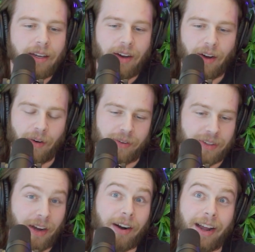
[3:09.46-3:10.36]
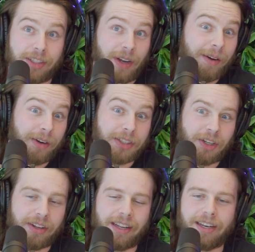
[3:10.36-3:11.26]
Oh, all right. So how it all
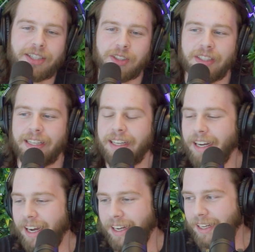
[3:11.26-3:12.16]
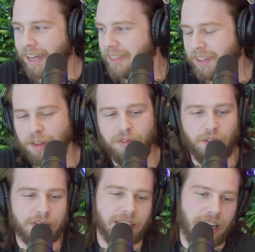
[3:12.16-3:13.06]
started initially, I think the
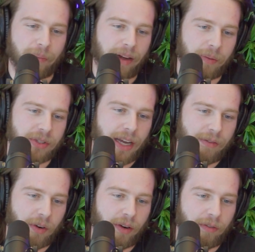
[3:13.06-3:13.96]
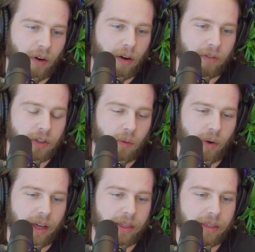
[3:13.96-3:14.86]
first time I was ever involved
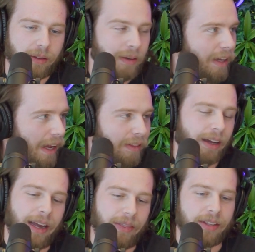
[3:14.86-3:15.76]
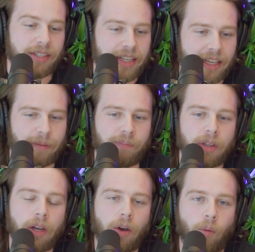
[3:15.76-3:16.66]
with Kayla and the team
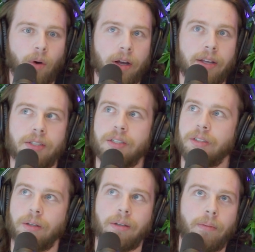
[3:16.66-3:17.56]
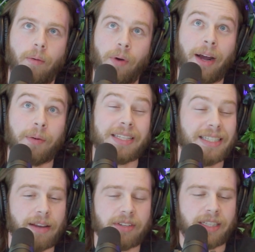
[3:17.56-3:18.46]
was when I was
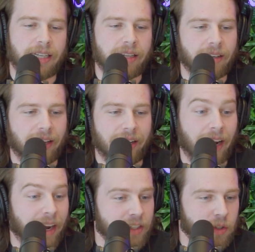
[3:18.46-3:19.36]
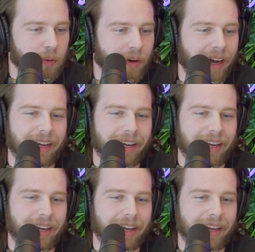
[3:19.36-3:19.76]
17 and in high school.